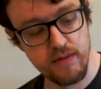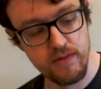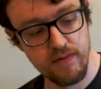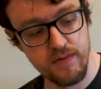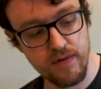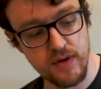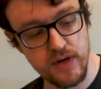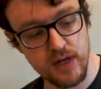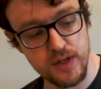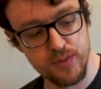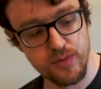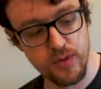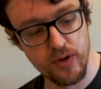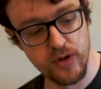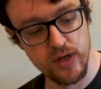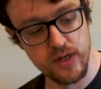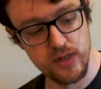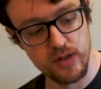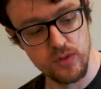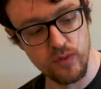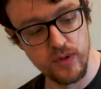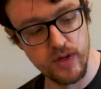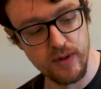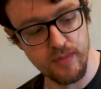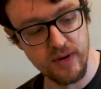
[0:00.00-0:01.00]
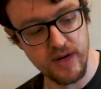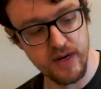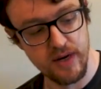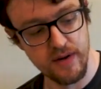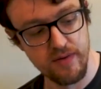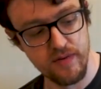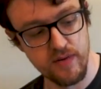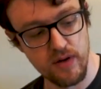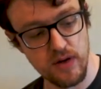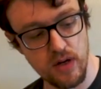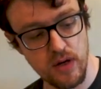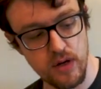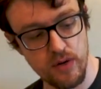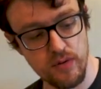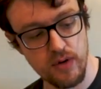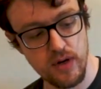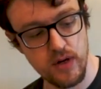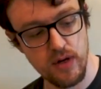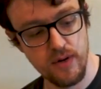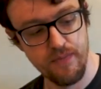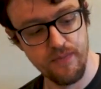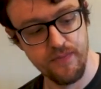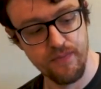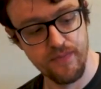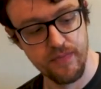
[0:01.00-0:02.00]
first product we made for
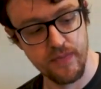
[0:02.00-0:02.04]
LoRa,